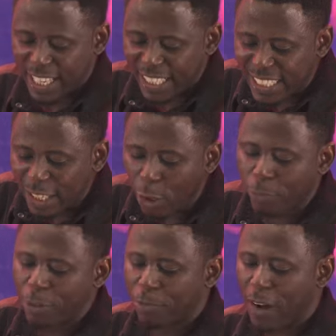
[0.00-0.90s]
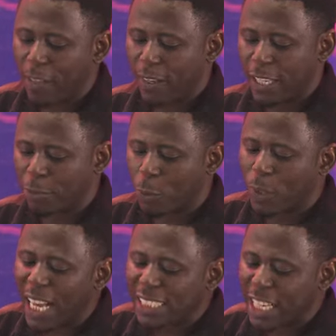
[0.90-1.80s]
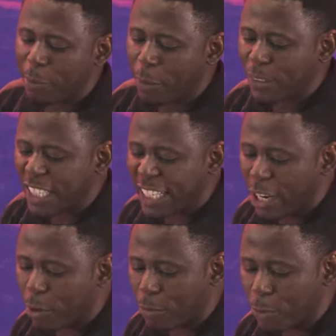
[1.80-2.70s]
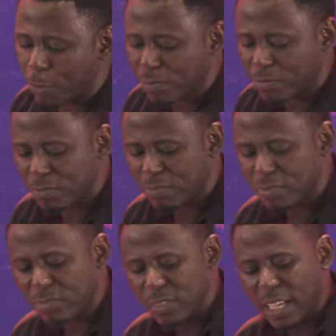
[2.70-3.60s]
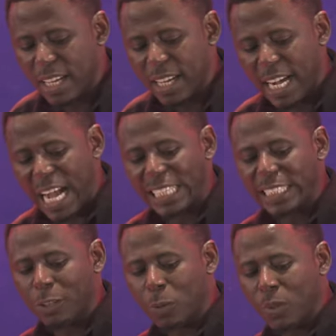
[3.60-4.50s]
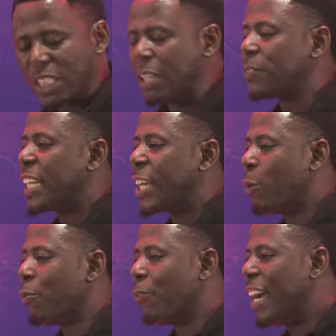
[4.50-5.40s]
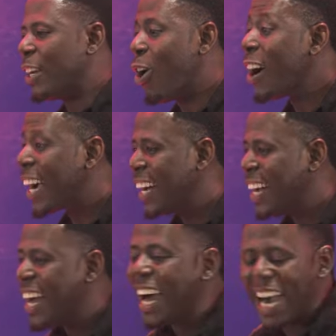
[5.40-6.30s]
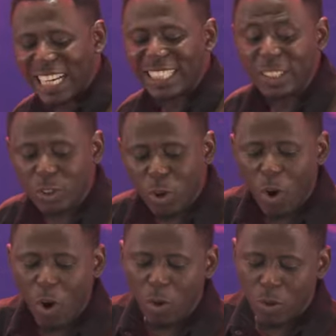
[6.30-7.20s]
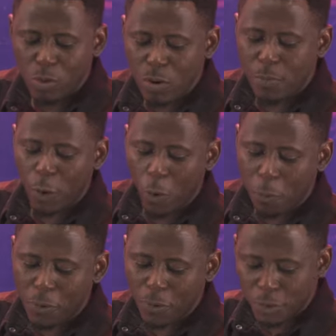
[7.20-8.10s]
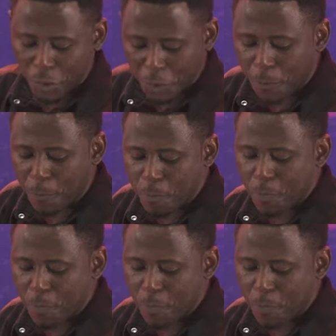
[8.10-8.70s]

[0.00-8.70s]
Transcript: He is a loving father. If you will ask him, he will take care of you. Ask, you will receive. Seek, you will find. Knock, and the door will be opened unto you.